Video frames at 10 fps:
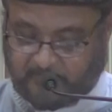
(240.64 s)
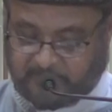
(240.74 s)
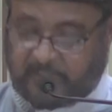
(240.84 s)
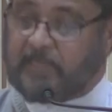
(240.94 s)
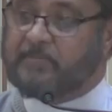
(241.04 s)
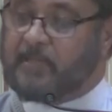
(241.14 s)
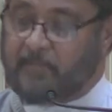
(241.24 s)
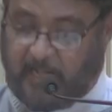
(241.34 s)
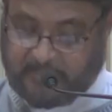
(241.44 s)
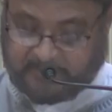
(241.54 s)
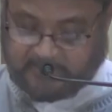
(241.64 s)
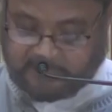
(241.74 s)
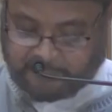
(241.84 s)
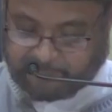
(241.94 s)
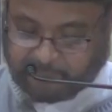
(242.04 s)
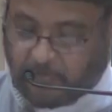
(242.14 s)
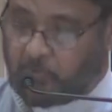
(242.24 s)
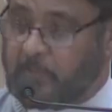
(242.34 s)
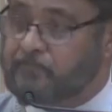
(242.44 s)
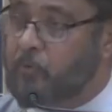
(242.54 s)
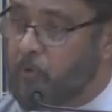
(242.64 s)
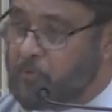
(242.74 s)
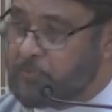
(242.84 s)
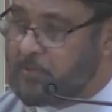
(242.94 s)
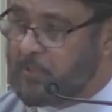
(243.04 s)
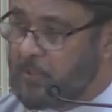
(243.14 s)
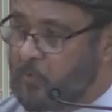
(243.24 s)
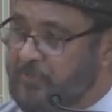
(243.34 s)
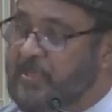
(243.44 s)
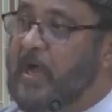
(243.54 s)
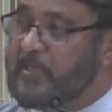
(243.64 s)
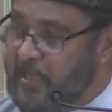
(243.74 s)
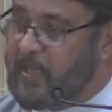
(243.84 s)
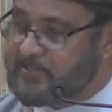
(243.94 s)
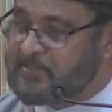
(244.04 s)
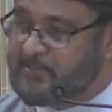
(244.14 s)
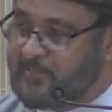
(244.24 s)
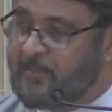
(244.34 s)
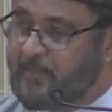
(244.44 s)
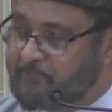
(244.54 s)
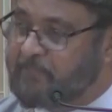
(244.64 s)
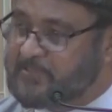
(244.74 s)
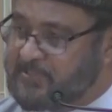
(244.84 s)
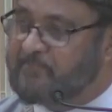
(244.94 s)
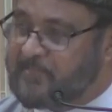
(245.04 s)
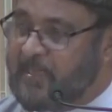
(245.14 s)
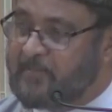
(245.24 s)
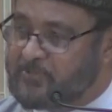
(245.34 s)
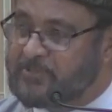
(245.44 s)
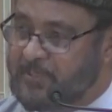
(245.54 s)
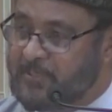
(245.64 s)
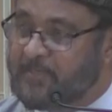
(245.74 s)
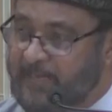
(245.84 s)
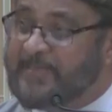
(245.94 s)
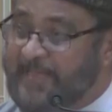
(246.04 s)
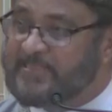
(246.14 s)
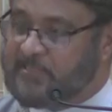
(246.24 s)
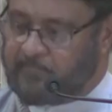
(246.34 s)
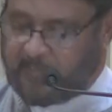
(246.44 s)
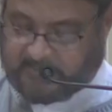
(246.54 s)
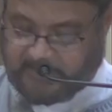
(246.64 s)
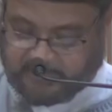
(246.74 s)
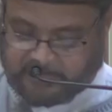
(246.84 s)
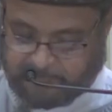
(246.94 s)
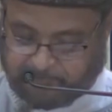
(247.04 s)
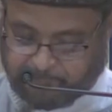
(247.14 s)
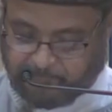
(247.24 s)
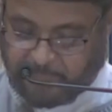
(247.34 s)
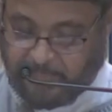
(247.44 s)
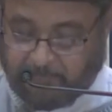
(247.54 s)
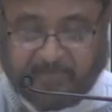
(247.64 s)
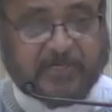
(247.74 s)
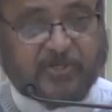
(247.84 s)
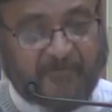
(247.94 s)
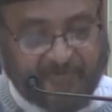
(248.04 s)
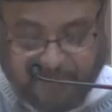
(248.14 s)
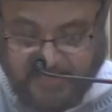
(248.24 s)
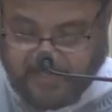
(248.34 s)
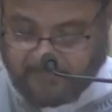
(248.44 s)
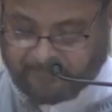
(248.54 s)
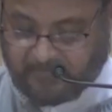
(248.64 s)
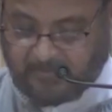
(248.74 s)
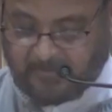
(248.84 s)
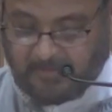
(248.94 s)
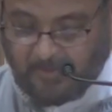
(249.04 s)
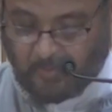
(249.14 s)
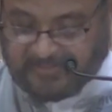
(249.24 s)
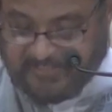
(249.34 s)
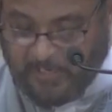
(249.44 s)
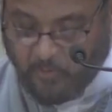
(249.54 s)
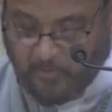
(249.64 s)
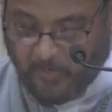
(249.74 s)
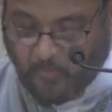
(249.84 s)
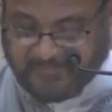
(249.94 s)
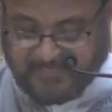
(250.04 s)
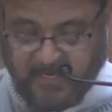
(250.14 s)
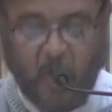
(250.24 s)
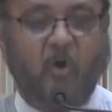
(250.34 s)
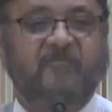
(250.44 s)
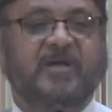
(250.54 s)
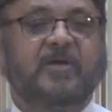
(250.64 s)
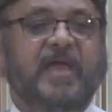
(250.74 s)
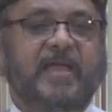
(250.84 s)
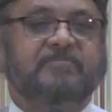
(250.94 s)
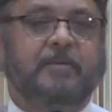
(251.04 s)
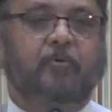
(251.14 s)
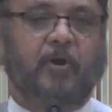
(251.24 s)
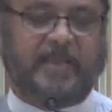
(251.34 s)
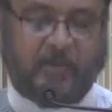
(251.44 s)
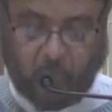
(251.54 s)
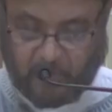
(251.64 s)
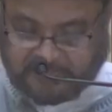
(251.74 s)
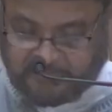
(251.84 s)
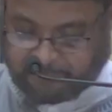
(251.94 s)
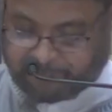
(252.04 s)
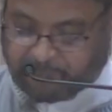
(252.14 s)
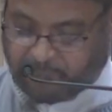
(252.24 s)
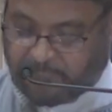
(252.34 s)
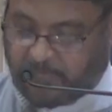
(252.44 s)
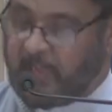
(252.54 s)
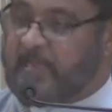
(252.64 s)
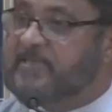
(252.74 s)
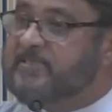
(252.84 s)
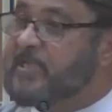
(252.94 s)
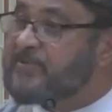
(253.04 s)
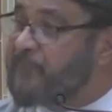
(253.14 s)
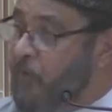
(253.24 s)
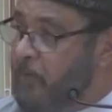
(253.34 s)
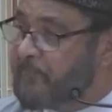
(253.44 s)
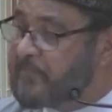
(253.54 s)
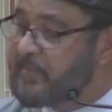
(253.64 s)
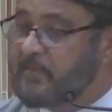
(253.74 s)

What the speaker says: So it can become hardened. You're not born with hard hearts, but sometimes it ends up like that. But the coffee bean was the only one that overcame the boiling water and transformed